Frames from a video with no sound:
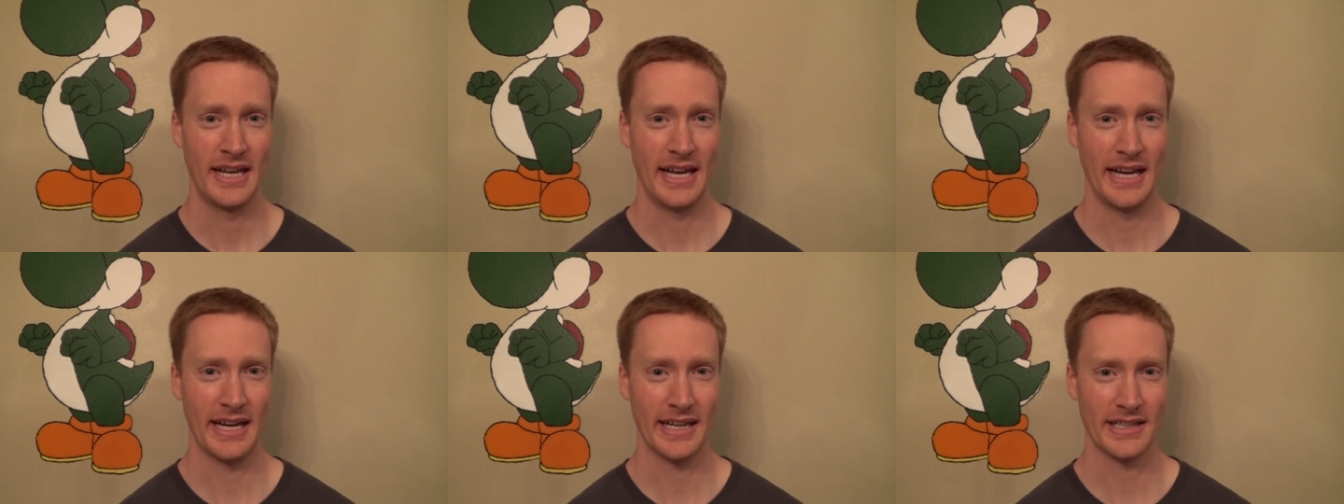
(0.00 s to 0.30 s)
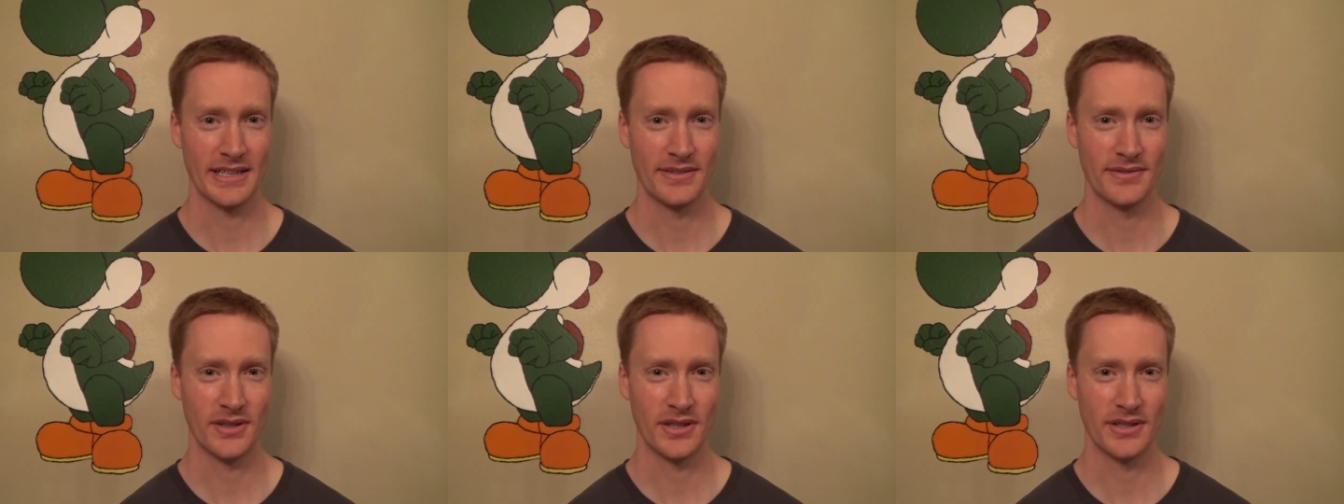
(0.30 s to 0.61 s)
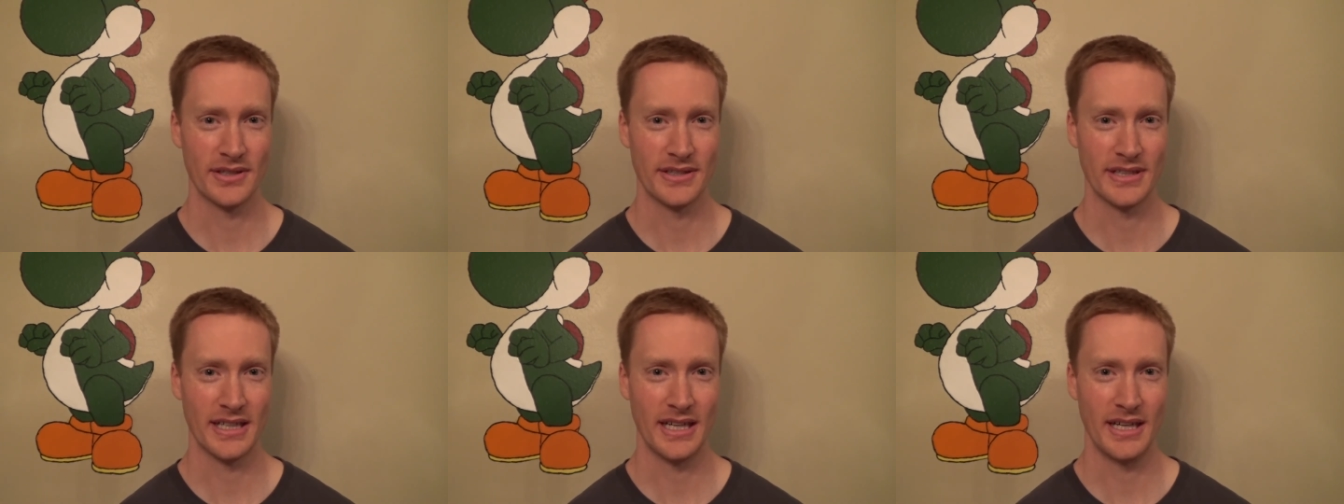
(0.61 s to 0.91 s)
active
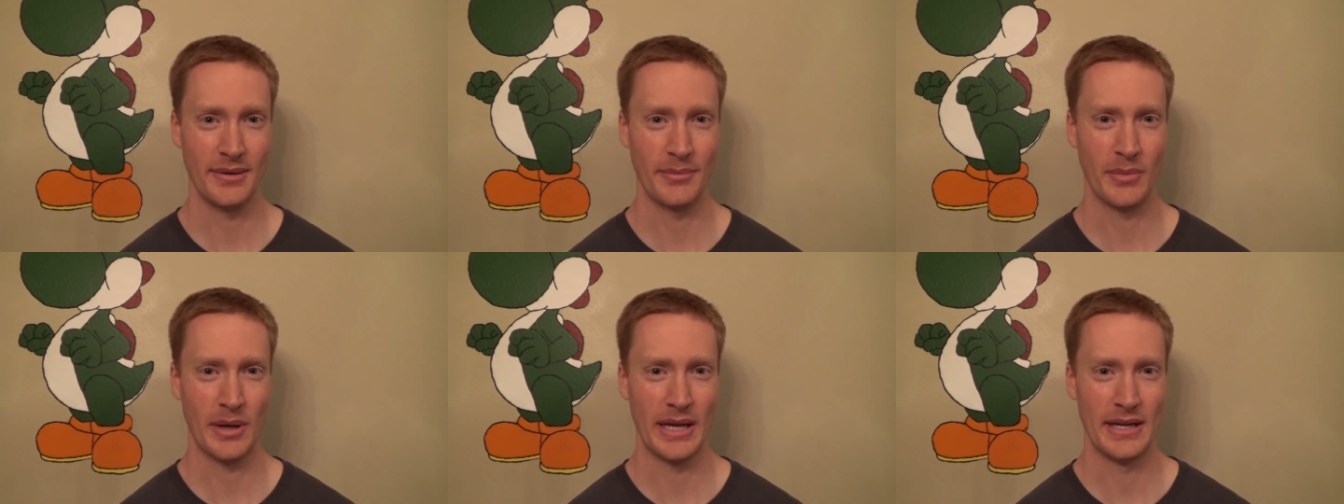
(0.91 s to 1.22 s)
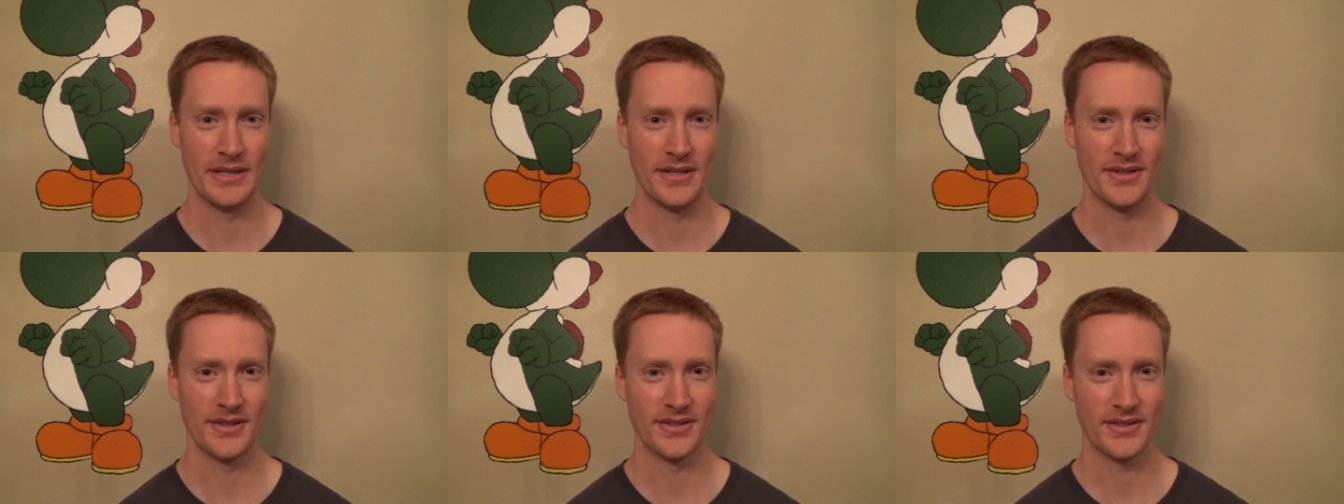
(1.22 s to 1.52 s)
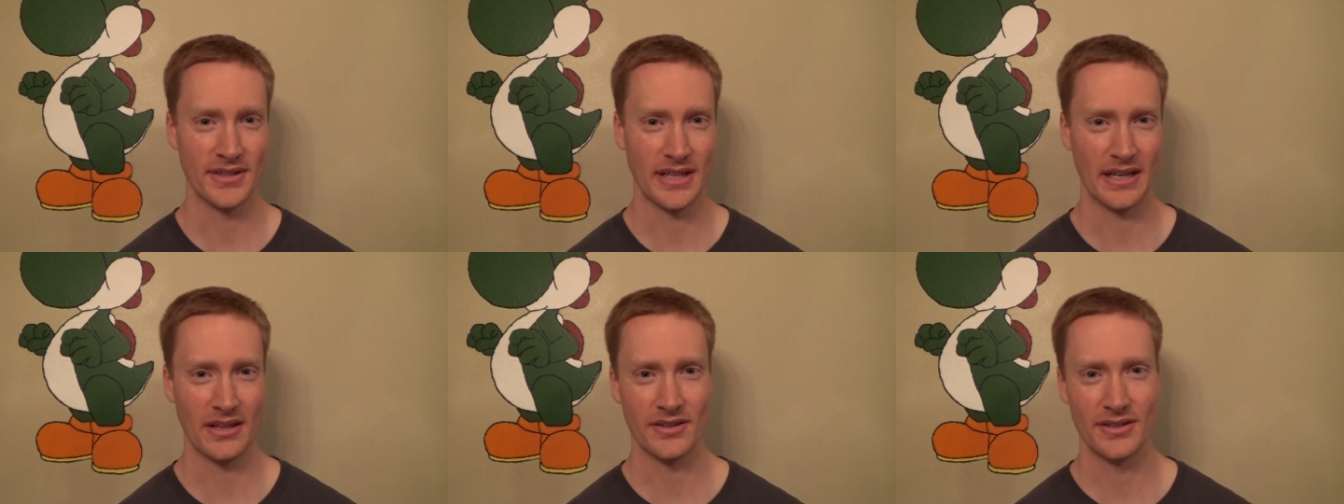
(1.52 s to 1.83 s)
all the time and just
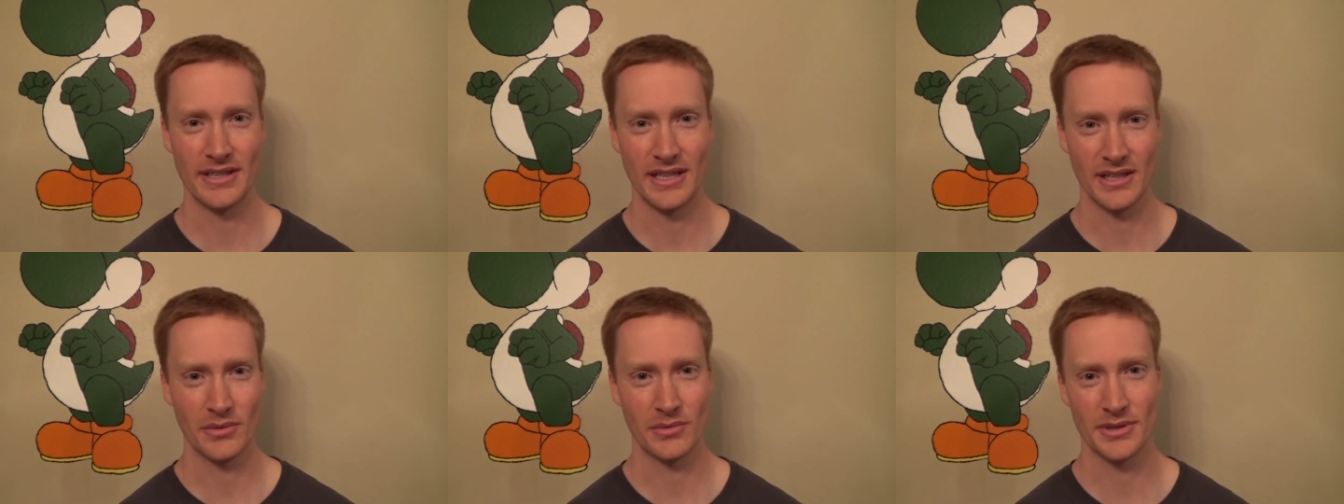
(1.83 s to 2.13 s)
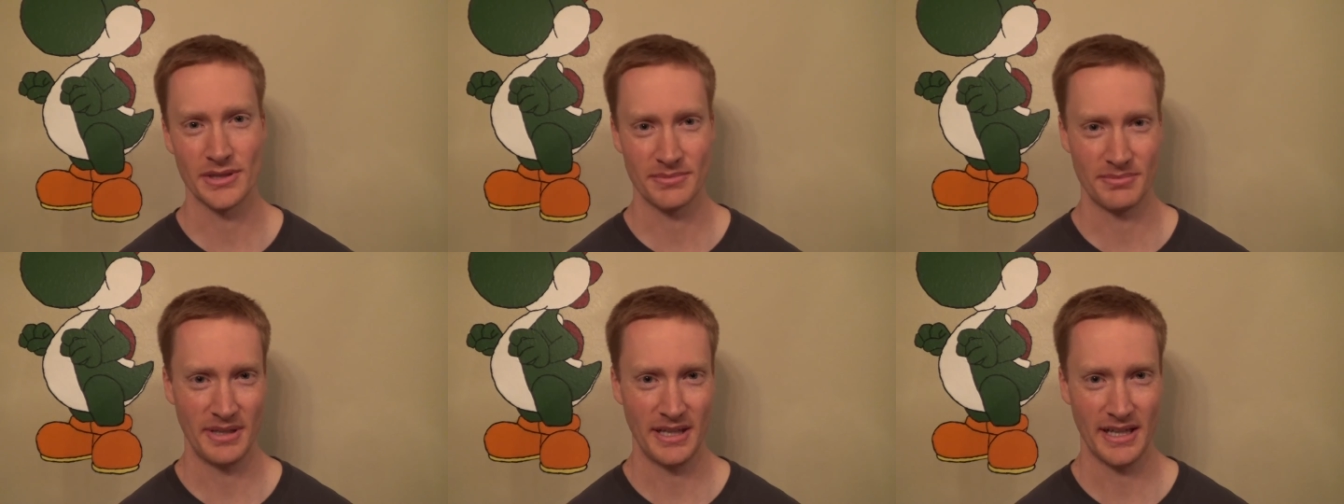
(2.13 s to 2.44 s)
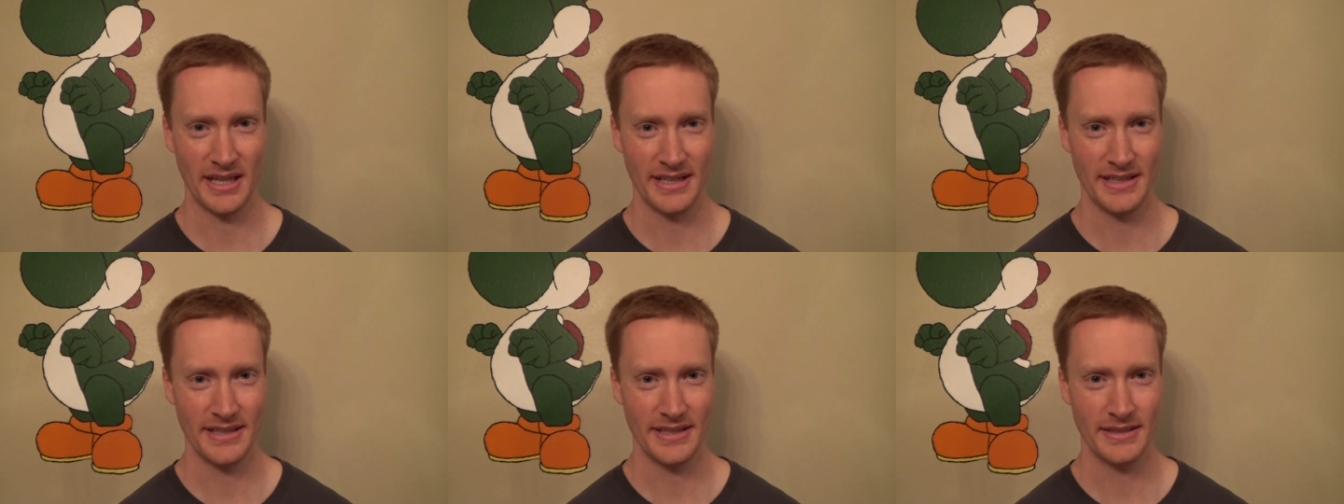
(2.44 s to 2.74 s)
cycled the other ones
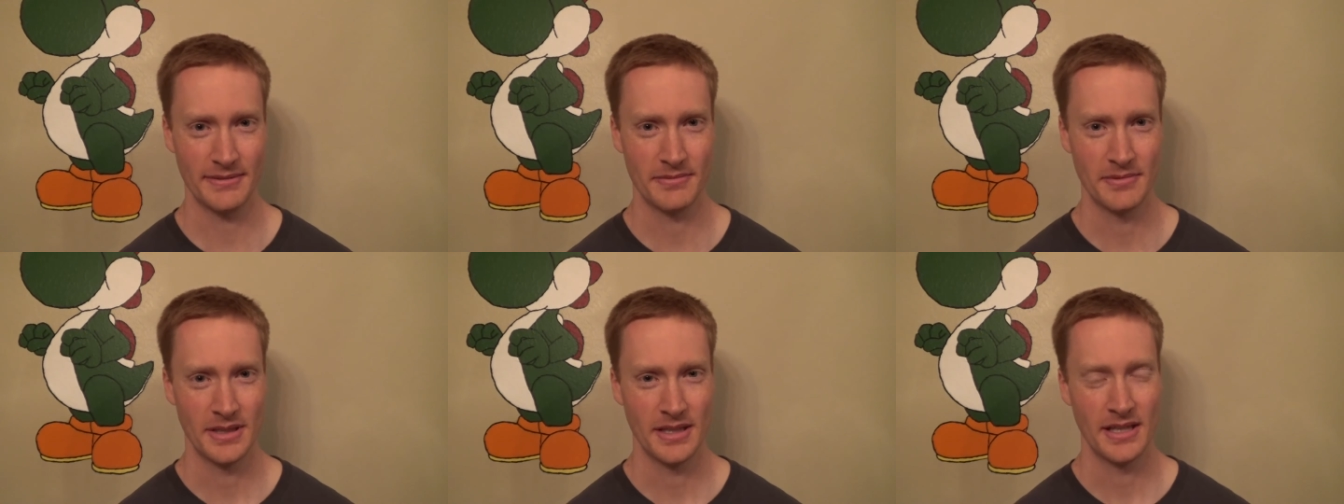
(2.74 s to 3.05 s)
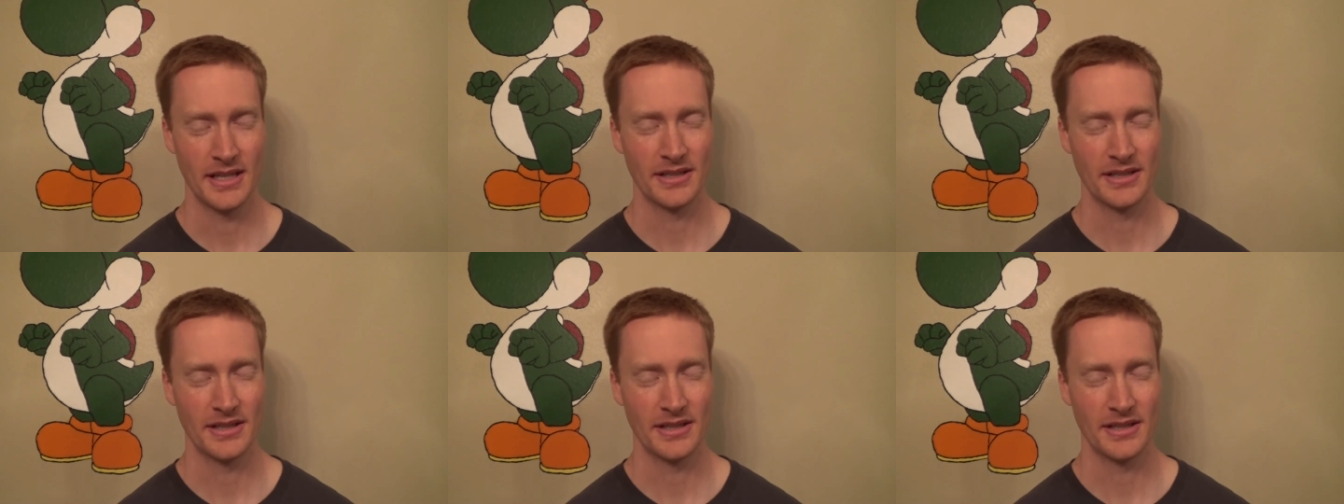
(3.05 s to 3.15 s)
behind it